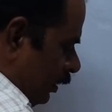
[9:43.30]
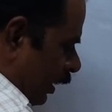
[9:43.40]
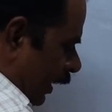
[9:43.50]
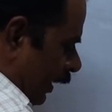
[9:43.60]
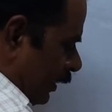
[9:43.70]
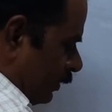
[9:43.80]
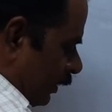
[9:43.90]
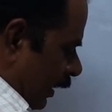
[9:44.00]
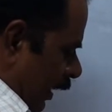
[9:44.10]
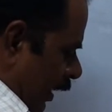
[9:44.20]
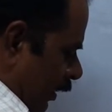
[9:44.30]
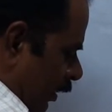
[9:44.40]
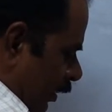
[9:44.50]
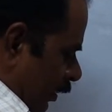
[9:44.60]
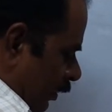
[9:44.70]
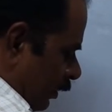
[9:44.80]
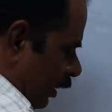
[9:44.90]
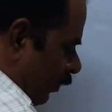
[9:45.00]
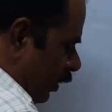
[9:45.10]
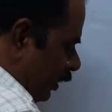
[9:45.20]
in the ice and
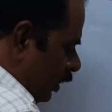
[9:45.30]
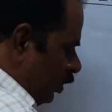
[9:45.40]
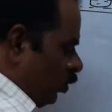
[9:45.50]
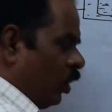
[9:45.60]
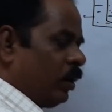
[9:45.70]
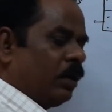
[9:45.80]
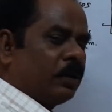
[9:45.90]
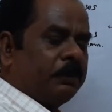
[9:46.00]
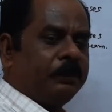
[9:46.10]
convert into water.